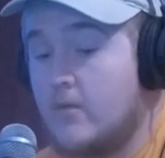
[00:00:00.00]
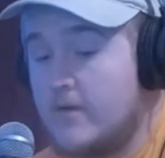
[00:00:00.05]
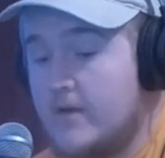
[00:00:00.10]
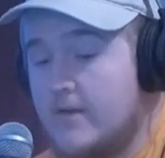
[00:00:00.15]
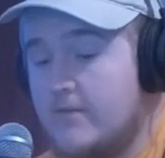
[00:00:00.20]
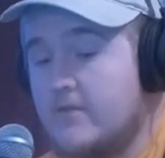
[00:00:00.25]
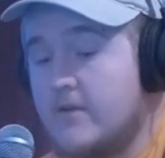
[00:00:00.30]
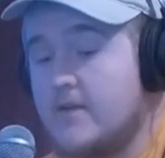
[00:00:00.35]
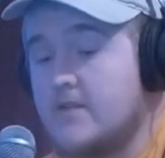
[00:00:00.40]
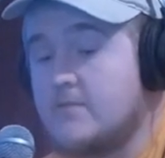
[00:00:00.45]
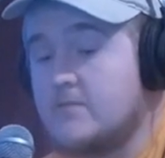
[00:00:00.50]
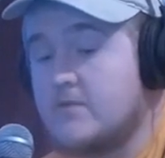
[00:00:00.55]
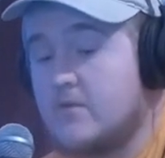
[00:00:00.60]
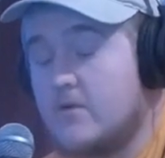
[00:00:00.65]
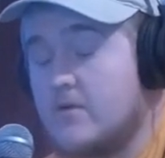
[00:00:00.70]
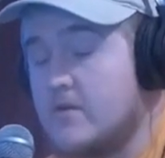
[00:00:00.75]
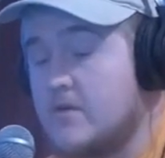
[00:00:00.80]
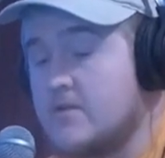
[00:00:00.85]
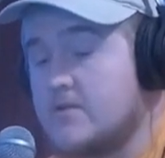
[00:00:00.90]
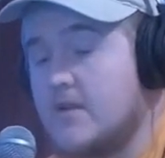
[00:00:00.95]
We definitely ate some
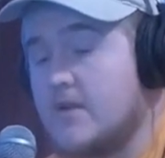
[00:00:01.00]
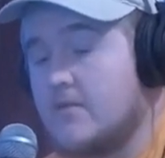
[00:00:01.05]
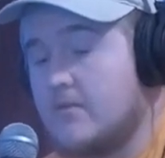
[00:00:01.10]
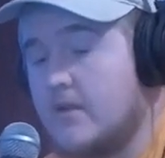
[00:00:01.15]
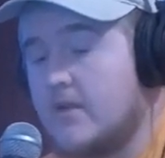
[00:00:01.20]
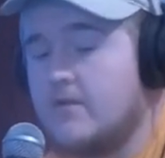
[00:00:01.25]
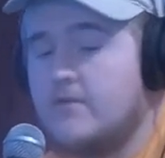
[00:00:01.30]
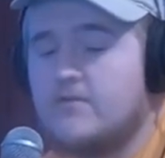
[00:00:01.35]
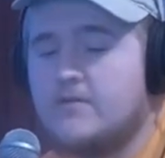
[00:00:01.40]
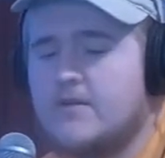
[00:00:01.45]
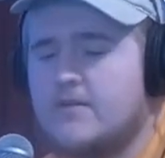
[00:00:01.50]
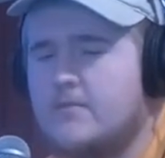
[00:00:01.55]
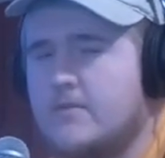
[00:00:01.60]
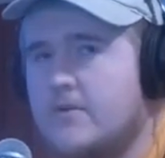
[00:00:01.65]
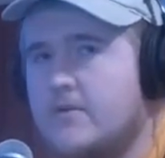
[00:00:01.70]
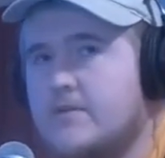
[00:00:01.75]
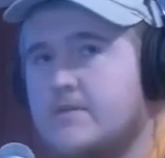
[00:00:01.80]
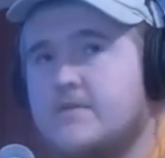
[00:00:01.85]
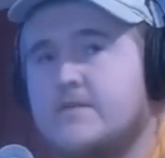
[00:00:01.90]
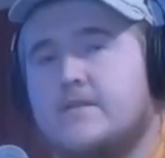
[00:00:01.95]
squirrels. Now, like you said,
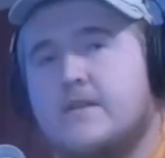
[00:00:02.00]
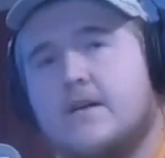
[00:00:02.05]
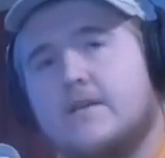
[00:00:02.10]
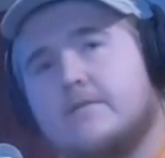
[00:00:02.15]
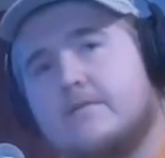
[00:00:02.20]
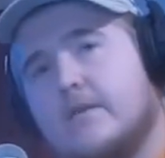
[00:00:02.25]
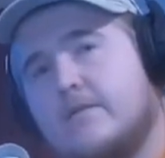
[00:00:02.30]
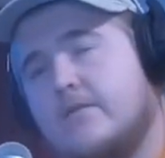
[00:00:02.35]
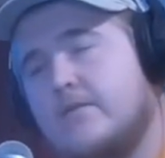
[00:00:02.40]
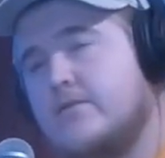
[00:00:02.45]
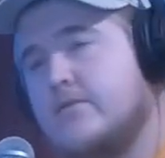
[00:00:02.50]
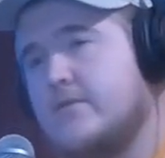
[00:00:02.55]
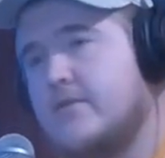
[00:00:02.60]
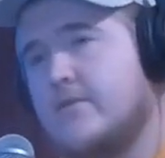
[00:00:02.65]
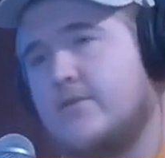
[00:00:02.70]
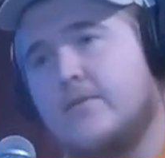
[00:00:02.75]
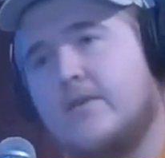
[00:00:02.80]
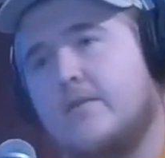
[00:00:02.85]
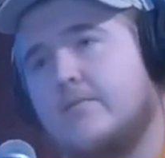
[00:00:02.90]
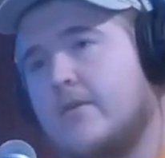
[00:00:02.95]
birds and stuff. If you shoot
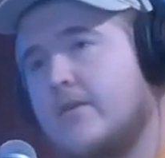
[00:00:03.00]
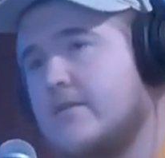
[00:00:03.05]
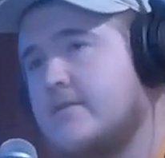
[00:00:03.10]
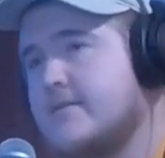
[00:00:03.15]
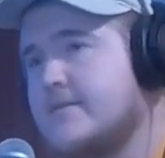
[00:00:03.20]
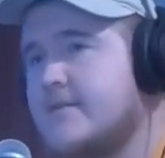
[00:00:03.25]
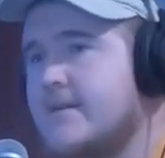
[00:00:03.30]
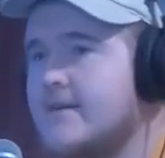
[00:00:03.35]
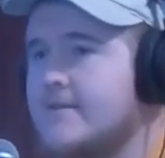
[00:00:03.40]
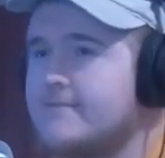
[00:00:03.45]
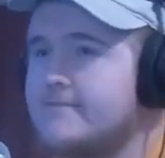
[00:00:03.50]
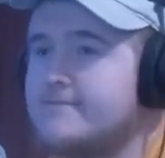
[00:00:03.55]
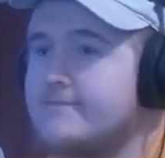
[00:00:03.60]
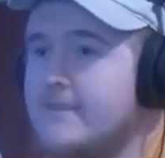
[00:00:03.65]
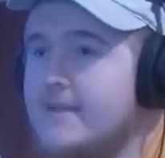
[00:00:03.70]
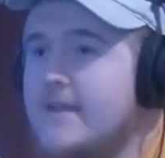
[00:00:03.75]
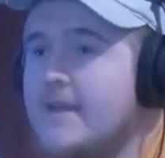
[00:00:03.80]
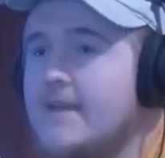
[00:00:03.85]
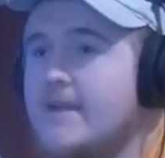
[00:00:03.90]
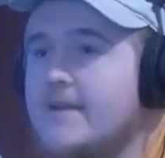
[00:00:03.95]
the Tweety birds and stuff,
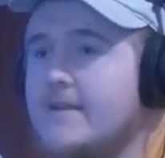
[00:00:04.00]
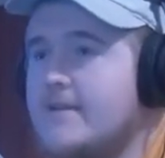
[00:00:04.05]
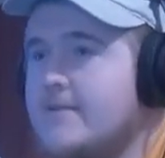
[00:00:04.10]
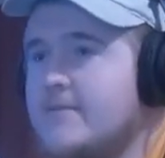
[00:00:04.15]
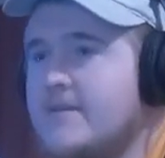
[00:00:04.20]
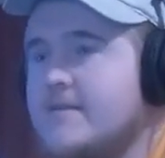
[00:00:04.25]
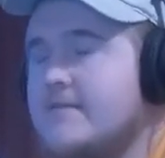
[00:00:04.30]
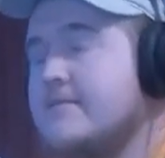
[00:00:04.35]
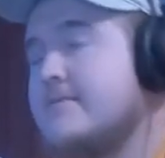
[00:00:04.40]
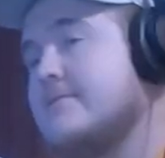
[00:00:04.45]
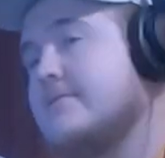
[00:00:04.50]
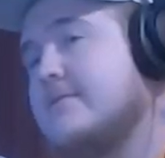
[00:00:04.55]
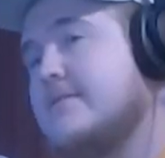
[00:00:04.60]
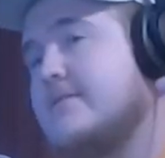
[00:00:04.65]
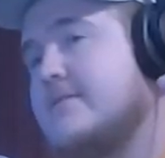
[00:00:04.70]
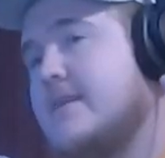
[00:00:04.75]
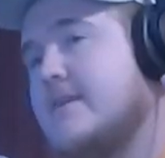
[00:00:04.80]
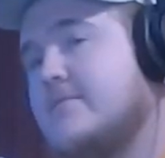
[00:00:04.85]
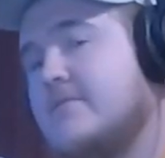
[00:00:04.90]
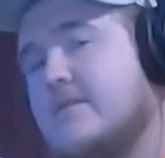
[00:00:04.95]
you can't, I mean,
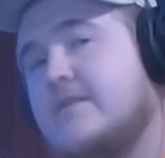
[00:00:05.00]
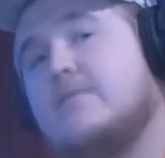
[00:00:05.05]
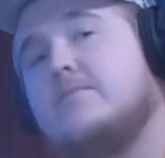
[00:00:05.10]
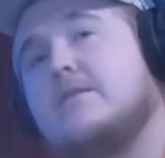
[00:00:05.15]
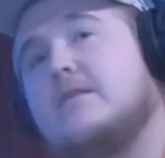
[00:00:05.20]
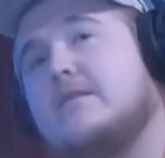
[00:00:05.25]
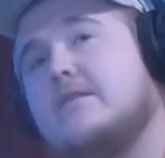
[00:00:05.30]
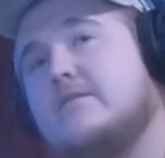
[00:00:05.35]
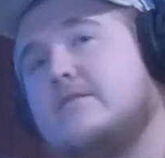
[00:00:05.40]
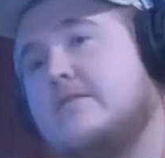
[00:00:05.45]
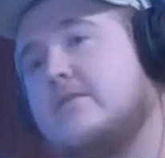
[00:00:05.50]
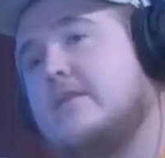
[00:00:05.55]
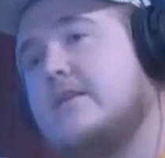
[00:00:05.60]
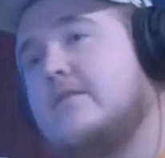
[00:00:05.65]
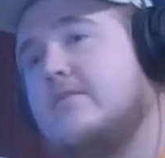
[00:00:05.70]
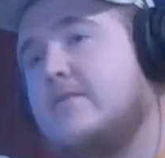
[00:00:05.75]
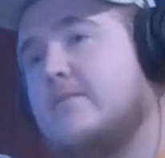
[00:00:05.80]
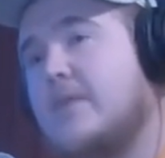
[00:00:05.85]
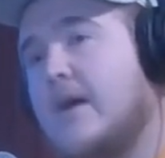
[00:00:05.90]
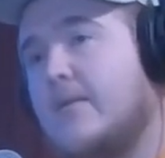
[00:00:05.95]
there's not really, but you still got
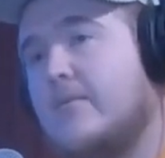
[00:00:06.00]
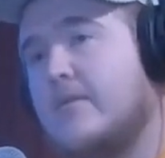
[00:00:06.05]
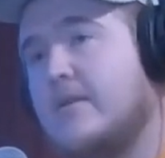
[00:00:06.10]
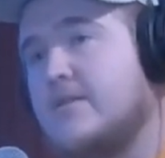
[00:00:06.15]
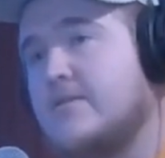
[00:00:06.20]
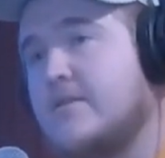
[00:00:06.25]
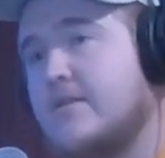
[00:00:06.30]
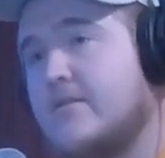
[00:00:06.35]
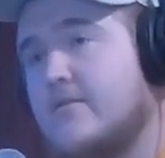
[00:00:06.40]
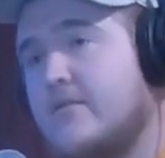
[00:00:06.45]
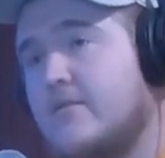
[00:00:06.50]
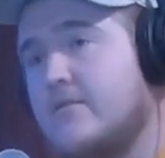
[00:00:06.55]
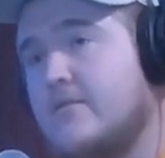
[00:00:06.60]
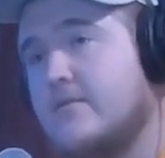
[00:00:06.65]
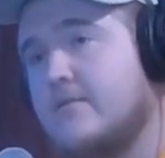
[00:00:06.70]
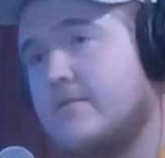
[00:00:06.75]
to do the population control.